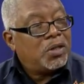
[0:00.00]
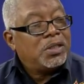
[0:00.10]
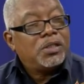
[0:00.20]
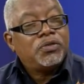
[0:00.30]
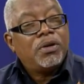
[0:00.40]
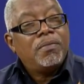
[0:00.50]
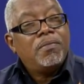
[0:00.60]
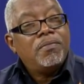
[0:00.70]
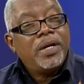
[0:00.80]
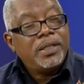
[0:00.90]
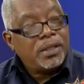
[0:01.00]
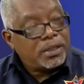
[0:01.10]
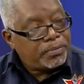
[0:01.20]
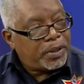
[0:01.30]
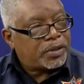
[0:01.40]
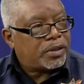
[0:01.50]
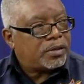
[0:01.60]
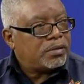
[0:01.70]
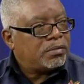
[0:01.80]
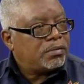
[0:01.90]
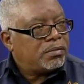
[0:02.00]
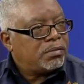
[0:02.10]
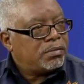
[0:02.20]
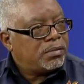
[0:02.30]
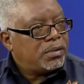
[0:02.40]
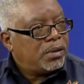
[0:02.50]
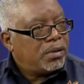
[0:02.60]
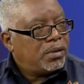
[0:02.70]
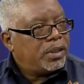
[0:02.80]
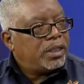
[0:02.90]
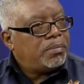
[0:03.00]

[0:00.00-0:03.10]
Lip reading: under tremendous pressure. Their